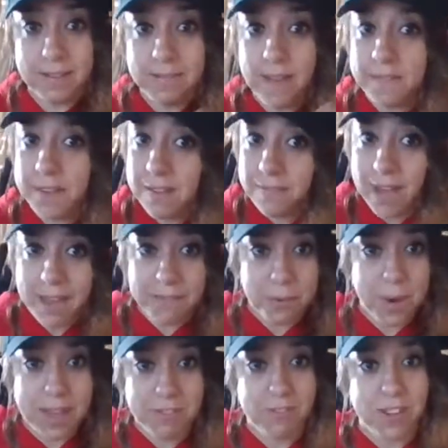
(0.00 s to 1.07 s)
55
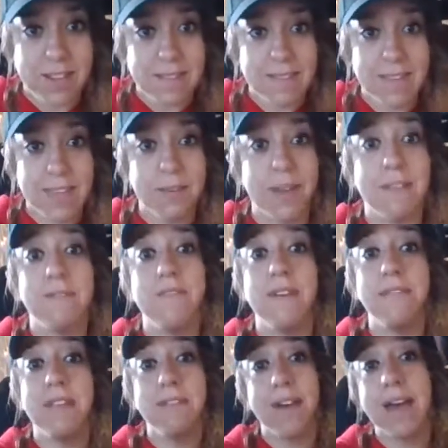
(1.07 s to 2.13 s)
questions, you get
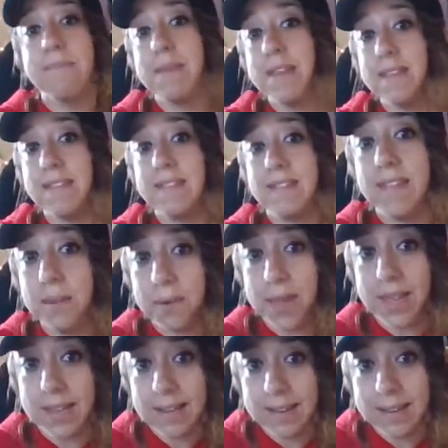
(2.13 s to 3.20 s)
55 minutes do
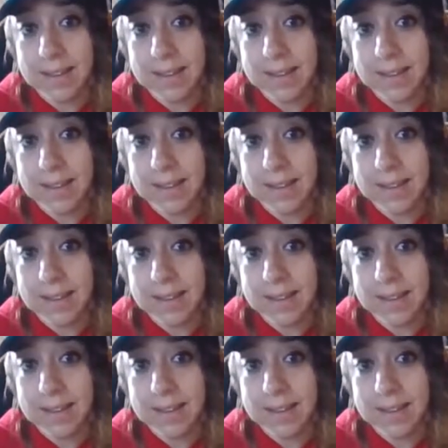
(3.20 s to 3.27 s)
it.